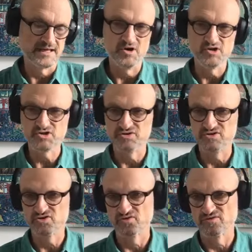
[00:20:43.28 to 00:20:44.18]

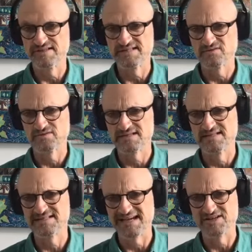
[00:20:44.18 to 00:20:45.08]
emotions or physical
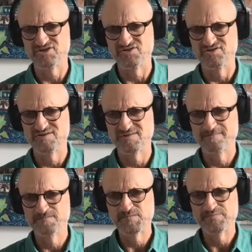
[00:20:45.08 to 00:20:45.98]
sensations
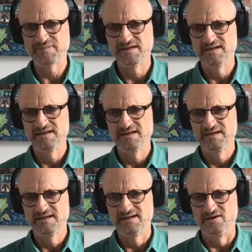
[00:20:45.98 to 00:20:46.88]

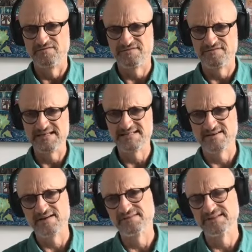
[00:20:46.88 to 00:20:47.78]
of things
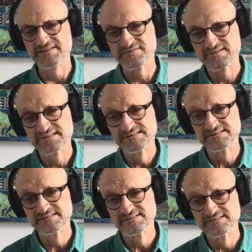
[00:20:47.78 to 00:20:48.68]
that I've lived,
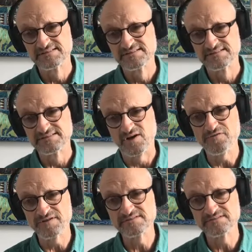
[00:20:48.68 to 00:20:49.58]

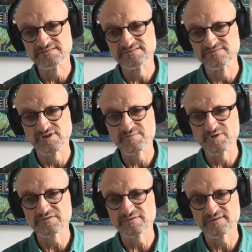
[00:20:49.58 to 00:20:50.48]
often very
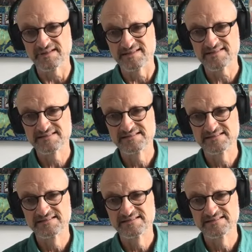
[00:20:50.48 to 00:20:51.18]
beautiful things.